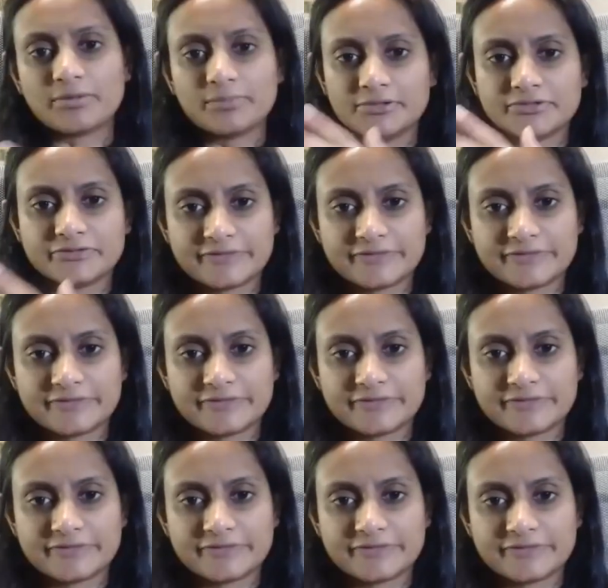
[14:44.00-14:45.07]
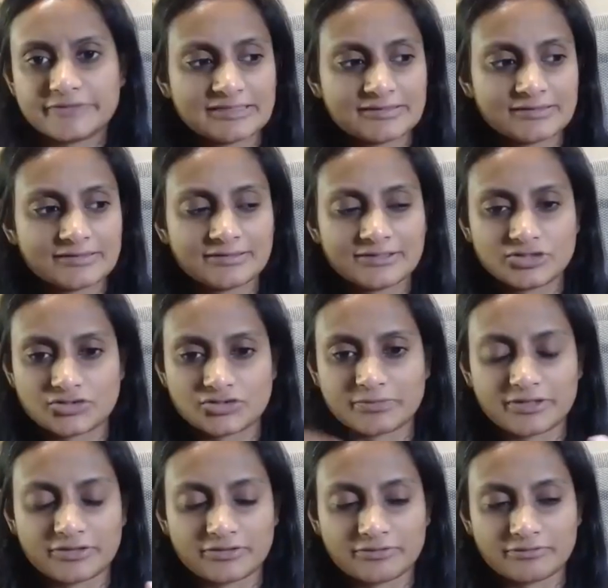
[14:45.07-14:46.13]
from those VCs and like
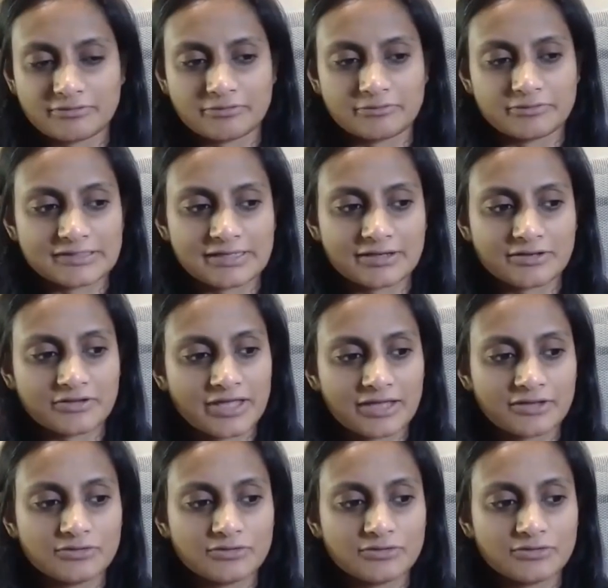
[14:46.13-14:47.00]
basically just went through and was like,